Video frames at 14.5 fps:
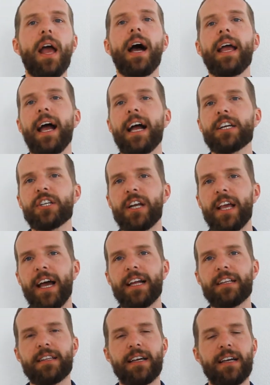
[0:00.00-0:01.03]
I actually
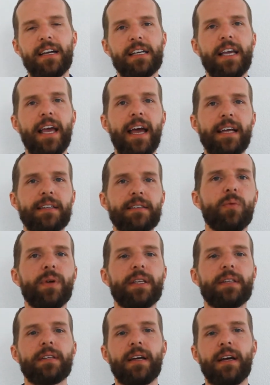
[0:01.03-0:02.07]
had a case with